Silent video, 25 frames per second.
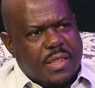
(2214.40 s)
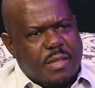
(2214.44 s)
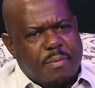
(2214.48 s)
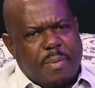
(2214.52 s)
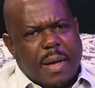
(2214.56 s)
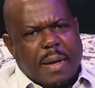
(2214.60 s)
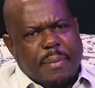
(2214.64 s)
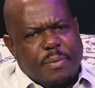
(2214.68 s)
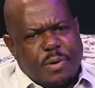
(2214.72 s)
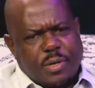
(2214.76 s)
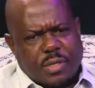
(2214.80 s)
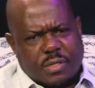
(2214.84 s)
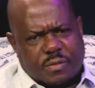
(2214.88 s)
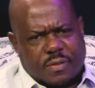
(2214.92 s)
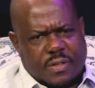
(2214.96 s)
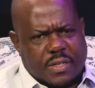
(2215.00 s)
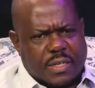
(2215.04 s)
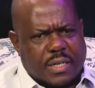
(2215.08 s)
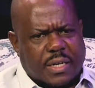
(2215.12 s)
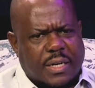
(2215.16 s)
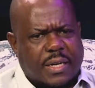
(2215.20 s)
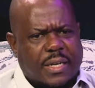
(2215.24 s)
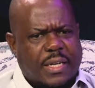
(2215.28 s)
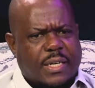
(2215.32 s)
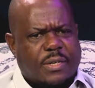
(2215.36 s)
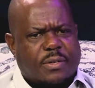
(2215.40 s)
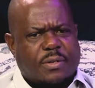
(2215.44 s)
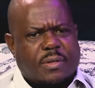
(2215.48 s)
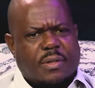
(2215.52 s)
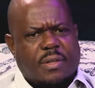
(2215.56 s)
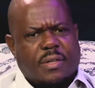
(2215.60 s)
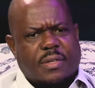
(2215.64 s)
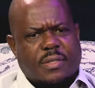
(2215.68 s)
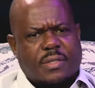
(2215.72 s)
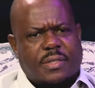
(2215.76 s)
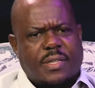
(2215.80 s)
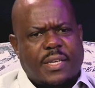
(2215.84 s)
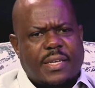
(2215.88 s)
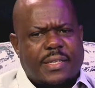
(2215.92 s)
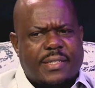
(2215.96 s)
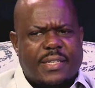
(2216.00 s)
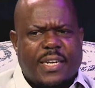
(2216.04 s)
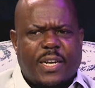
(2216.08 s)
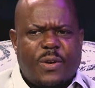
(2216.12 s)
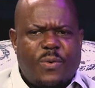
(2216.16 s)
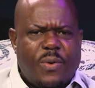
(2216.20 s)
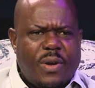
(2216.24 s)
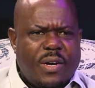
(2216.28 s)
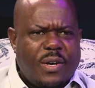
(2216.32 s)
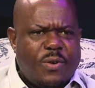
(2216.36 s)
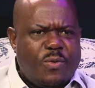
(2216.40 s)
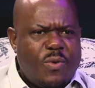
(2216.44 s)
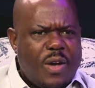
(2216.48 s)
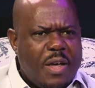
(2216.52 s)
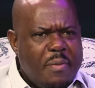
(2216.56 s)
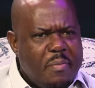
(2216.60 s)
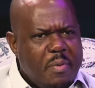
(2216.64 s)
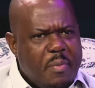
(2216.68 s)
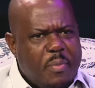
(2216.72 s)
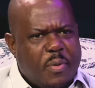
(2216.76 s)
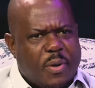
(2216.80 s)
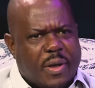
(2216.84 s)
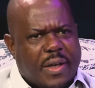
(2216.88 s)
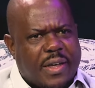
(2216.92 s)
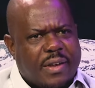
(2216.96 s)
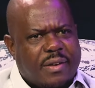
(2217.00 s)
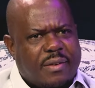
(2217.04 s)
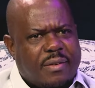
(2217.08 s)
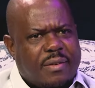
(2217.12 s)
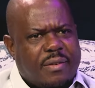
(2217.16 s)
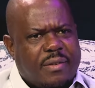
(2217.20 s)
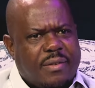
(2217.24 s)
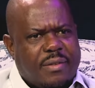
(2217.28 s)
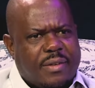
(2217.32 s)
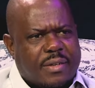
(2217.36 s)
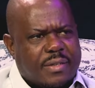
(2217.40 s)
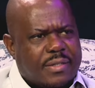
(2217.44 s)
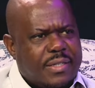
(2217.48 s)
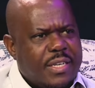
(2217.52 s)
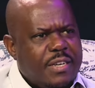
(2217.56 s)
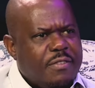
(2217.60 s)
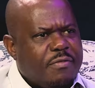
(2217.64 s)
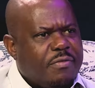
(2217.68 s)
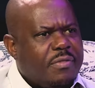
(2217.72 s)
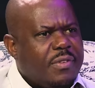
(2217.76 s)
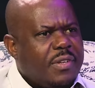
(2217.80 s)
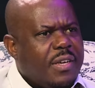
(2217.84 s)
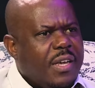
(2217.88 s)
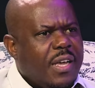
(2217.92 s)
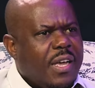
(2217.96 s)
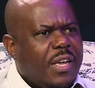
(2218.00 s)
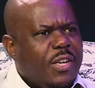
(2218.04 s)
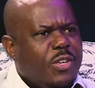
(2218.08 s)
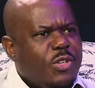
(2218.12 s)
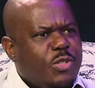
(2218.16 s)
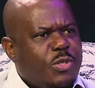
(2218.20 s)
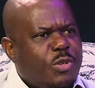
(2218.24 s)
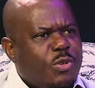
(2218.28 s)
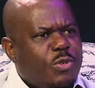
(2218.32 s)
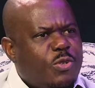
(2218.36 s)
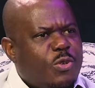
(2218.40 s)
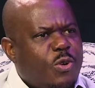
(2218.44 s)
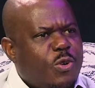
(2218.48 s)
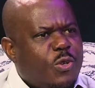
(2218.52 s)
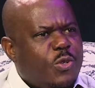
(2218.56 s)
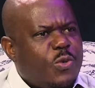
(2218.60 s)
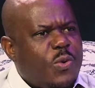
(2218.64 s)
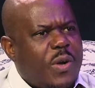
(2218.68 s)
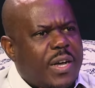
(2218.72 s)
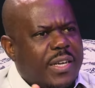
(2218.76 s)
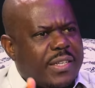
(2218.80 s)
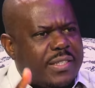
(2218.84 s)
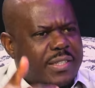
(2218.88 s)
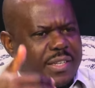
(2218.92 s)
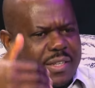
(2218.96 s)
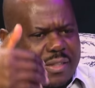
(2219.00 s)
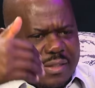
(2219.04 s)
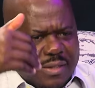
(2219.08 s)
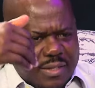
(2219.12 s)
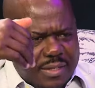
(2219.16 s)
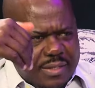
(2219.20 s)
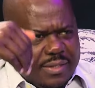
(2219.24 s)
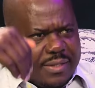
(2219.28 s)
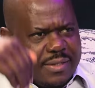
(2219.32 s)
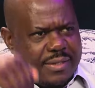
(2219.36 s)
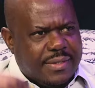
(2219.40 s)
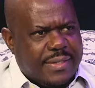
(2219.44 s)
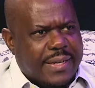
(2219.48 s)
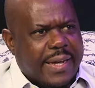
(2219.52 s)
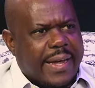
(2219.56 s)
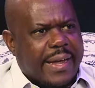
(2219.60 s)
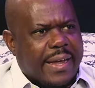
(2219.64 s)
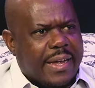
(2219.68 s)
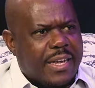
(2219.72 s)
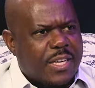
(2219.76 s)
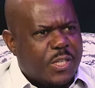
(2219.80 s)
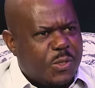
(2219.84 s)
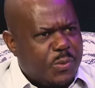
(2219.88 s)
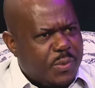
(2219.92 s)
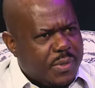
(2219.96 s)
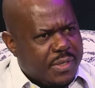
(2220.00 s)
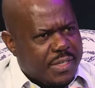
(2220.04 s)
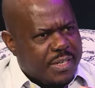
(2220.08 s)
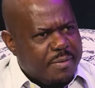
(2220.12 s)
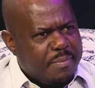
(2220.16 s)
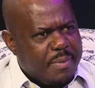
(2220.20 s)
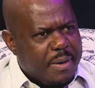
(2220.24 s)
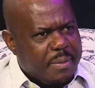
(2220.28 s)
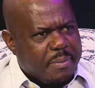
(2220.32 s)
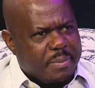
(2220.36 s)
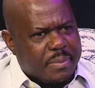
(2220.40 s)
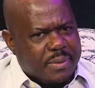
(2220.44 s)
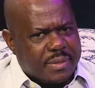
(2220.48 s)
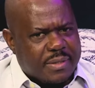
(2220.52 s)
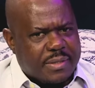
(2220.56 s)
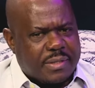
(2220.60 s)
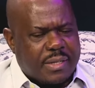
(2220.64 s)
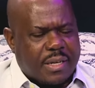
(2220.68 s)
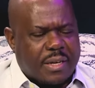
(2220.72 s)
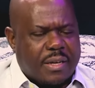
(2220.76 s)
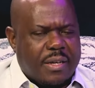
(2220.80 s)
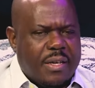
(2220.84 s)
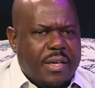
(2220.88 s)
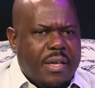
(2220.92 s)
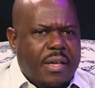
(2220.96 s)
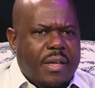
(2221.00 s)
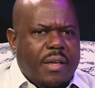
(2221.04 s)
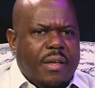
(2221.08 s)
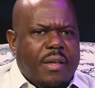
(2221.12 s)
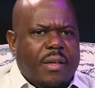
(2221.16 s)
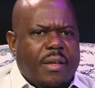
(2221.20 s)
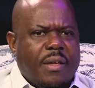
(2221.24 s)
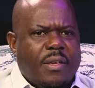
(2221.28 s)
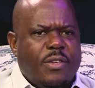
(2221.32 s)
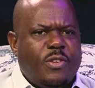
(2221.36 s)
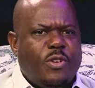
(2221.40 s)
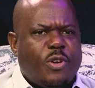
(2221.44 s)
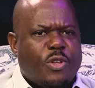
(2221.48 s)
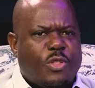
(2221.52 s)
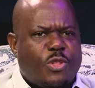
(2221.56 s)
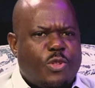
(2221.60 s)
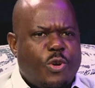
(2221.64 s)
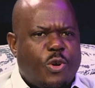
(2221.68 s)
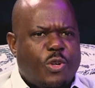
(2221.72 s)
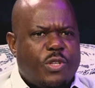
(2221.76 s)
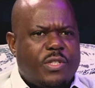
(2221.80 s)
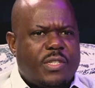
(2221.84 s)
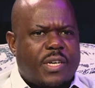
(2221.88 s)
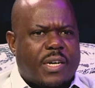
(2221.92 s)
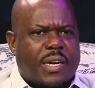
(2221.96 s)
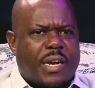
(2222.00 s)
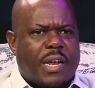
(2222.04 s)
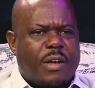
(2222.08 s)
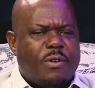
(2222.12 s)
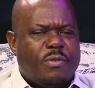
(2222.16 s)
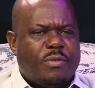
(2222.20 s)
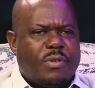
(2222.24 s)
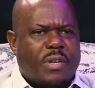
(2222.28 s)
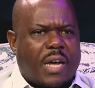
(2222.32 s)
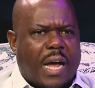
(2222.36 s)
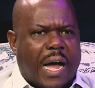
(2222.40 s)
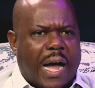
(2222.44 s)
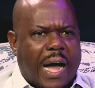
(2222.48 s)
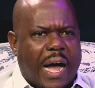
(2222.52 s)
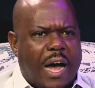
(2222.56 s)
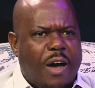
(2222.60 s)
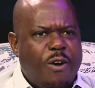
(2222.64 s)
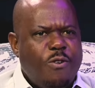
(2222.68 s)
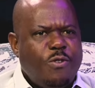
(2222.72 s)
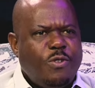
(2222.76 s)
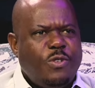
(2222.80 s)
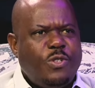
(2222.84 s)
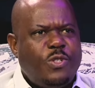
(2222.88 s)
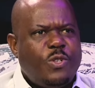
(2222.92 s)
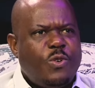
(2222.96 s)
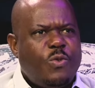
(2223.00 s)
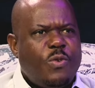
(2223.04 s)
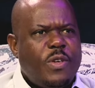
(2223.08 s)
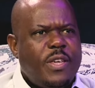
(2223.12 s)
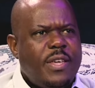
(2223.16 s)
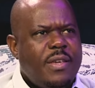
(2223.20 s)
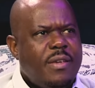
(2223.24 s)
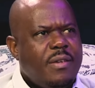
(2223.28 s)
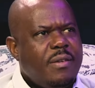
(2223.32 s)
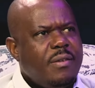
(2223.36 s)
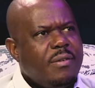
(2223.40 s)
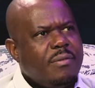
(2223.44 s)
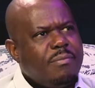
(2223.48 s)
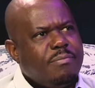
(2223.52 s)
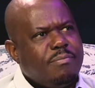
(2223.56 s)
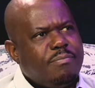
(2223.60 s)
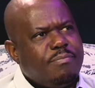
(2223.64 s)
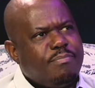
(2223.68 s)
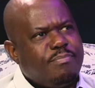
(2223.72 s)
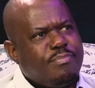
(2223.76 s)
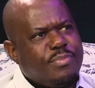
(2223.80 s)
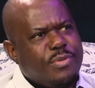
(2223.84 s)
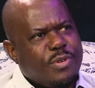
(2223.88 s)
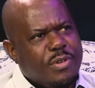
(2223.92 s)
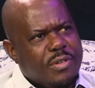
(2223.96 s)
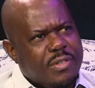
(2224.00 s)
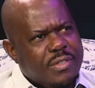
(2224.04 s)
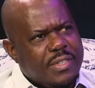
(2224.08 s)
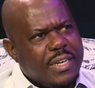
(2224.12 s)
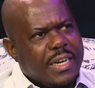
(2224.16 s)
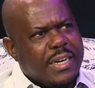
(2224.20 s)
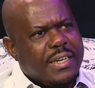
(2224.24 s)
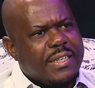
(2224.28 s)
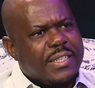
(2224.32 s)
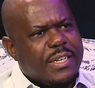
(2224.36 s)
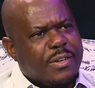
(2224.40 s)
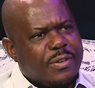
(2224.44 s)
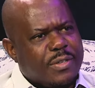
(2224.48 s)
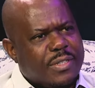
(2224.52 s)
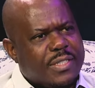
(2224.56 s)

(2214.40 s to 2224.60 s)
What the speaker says: The Bible is very clear on these things, and I wonder why people get deceived. So talk to us in this day as we wrap up this thing. Your thoughts around how do we protect